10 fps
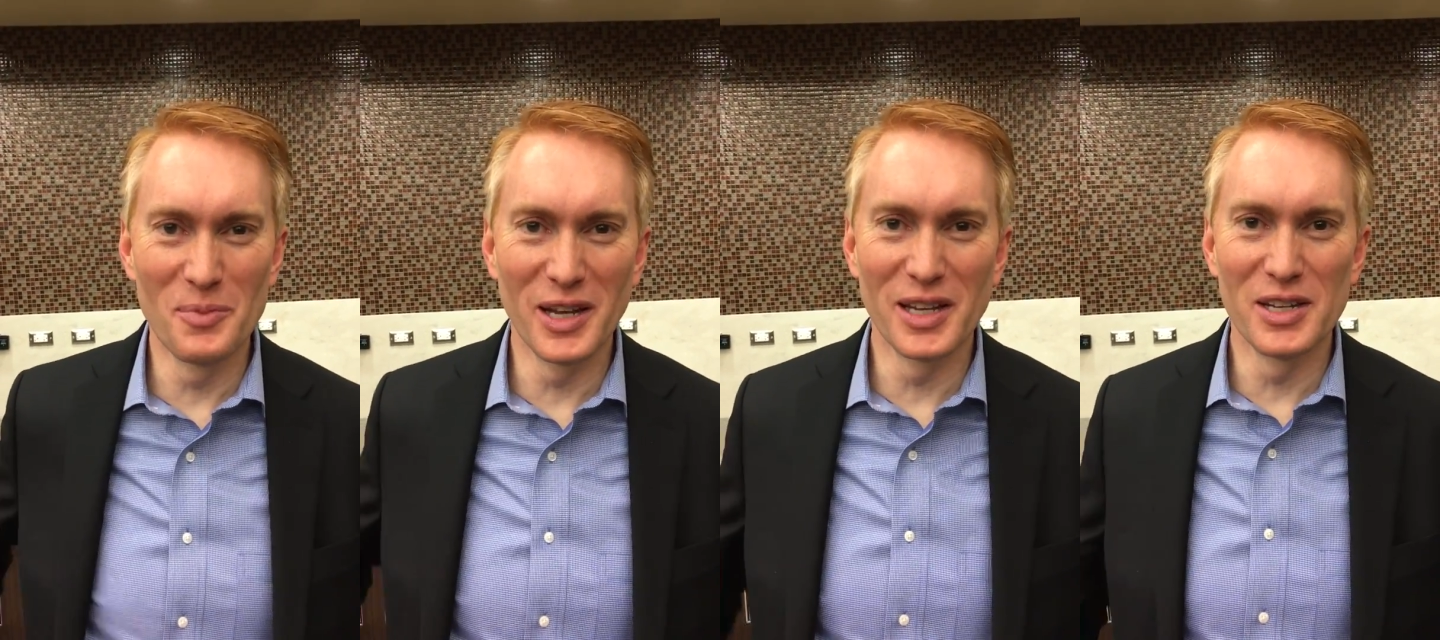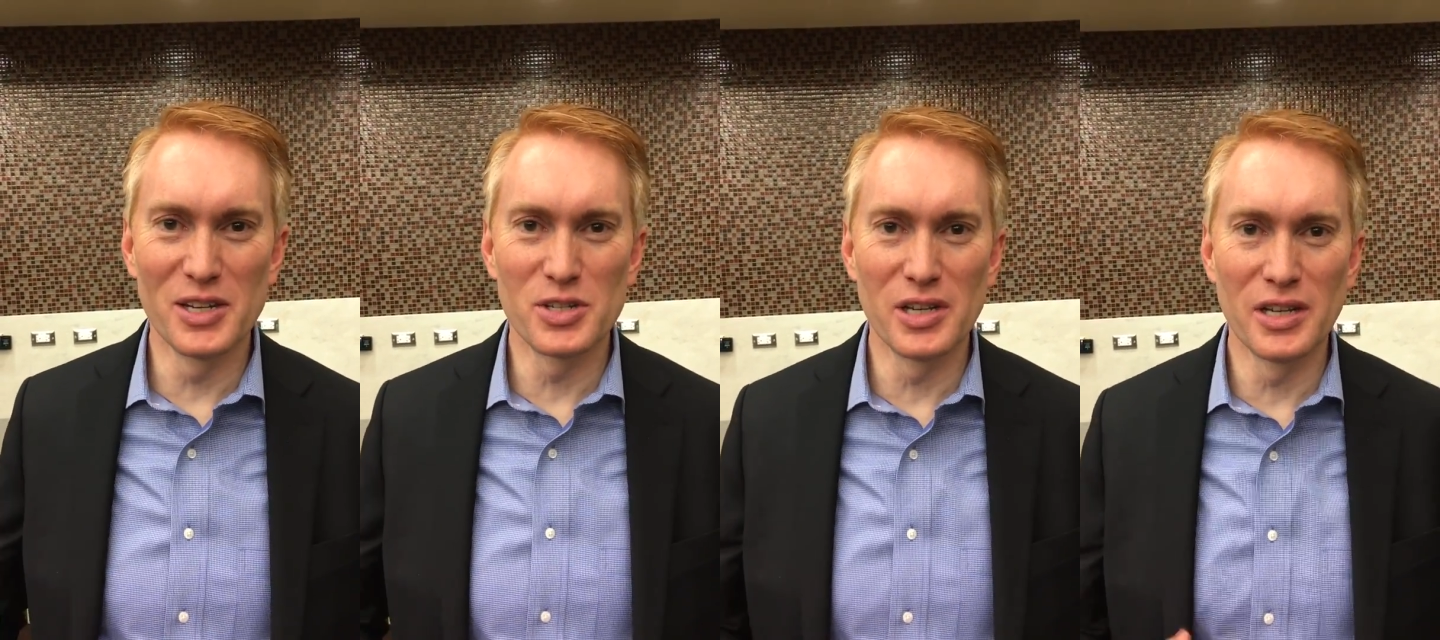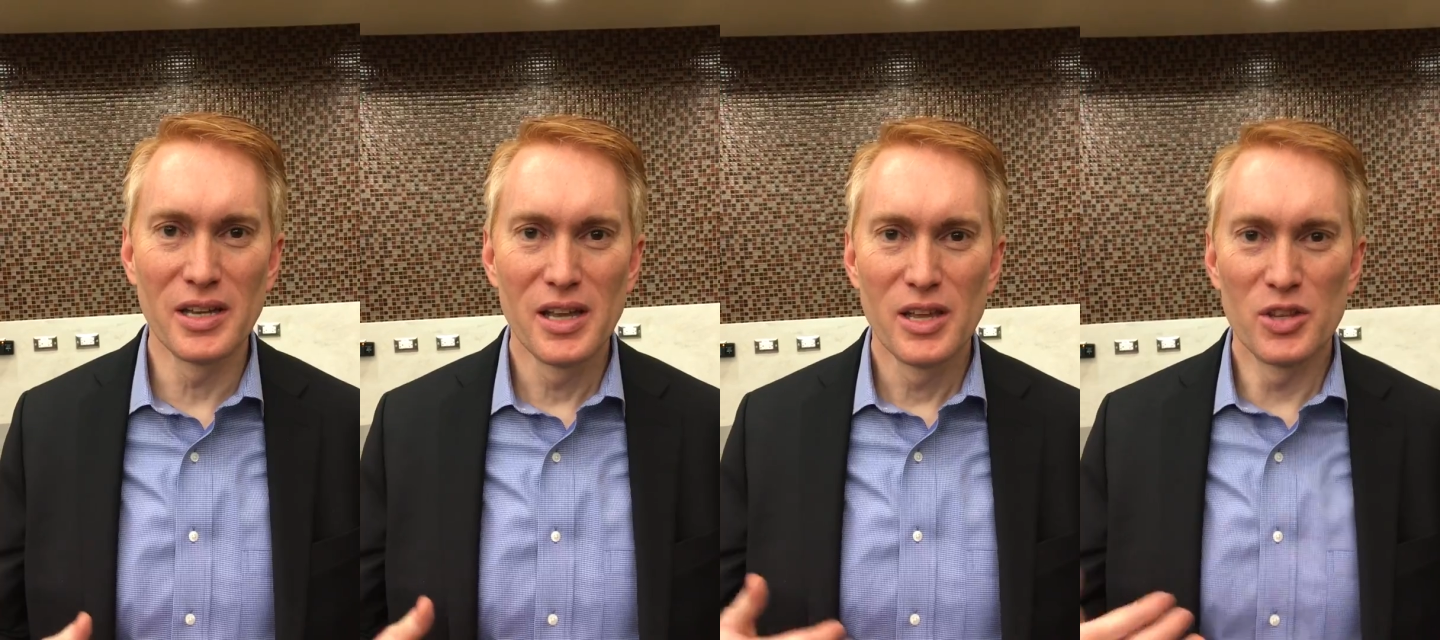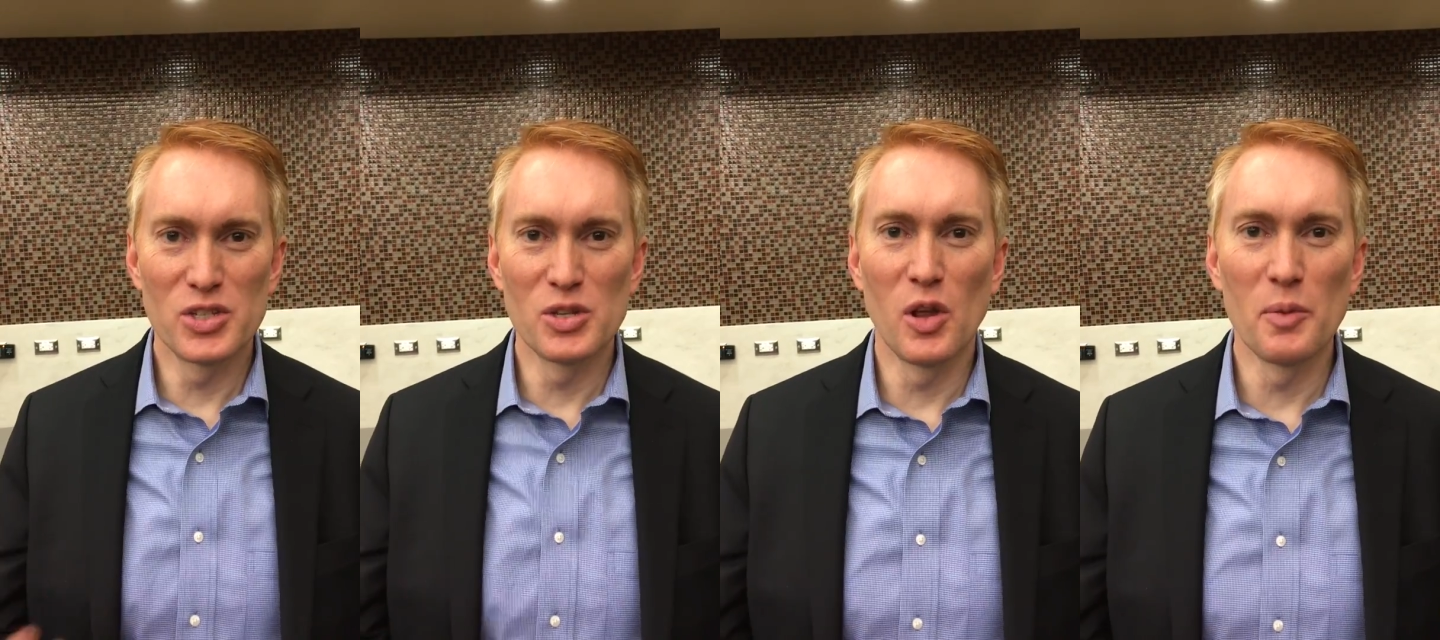Being in D.C.,
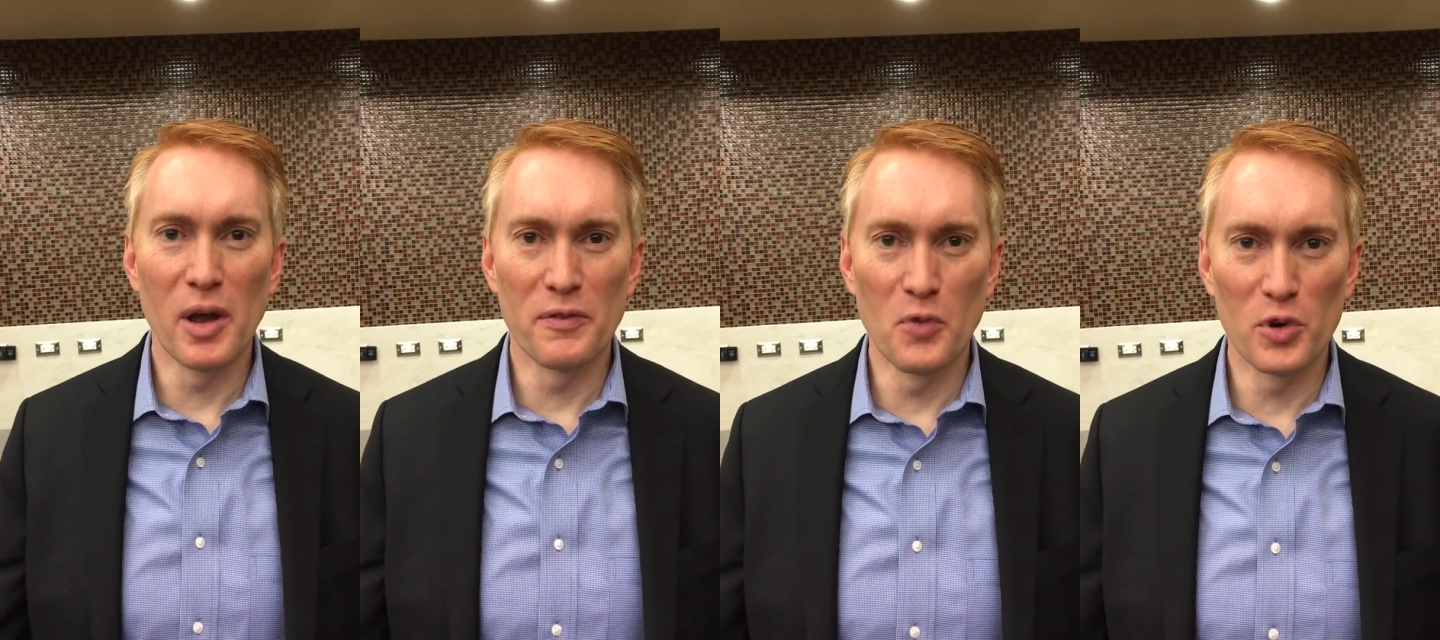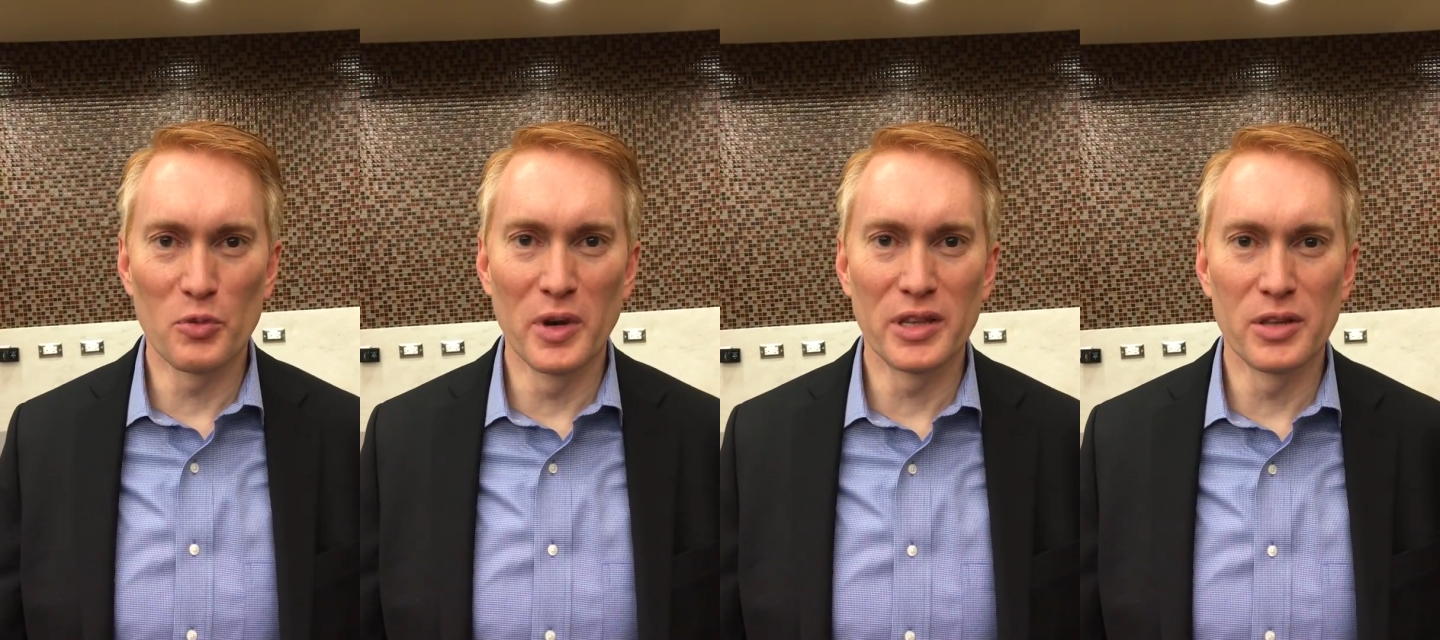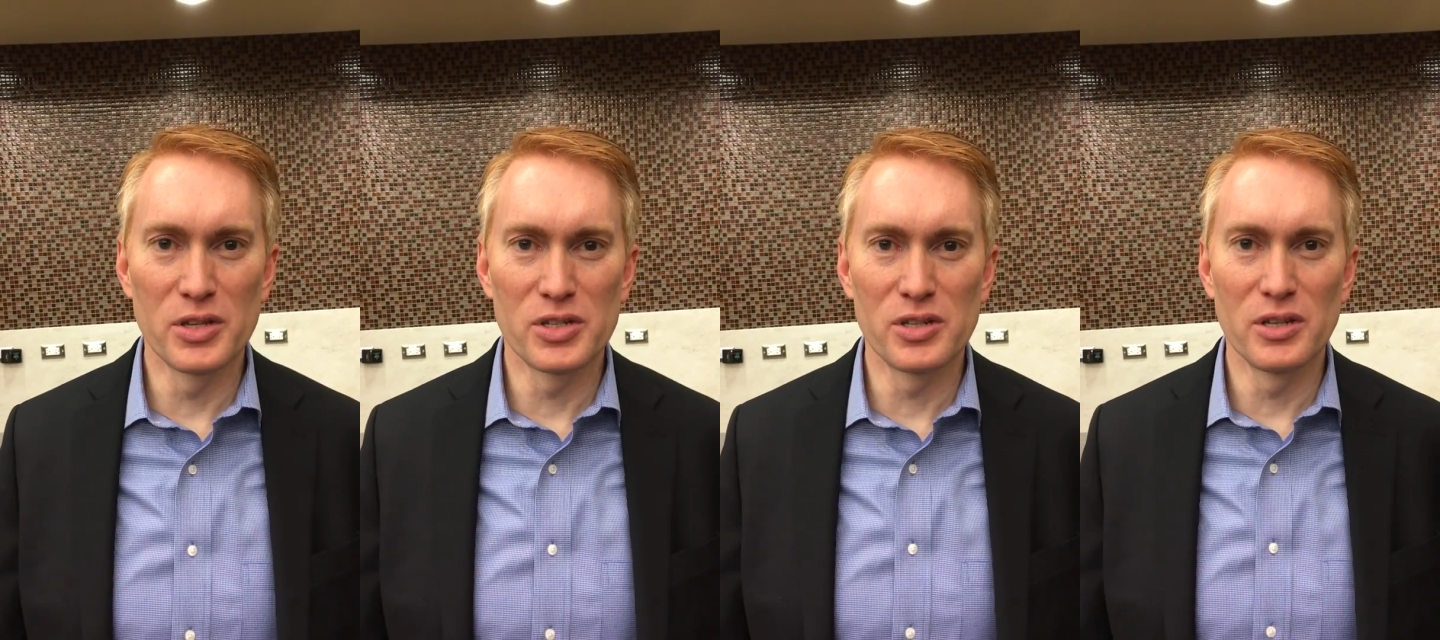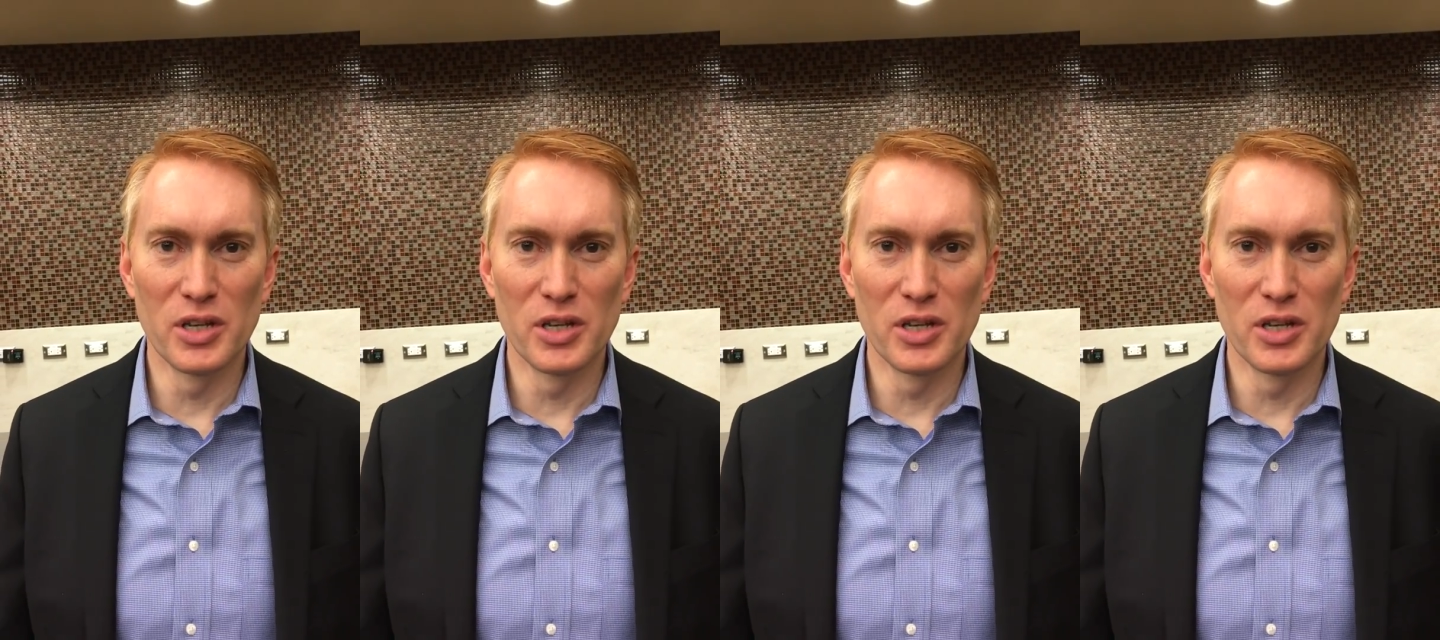this is only my fourth week this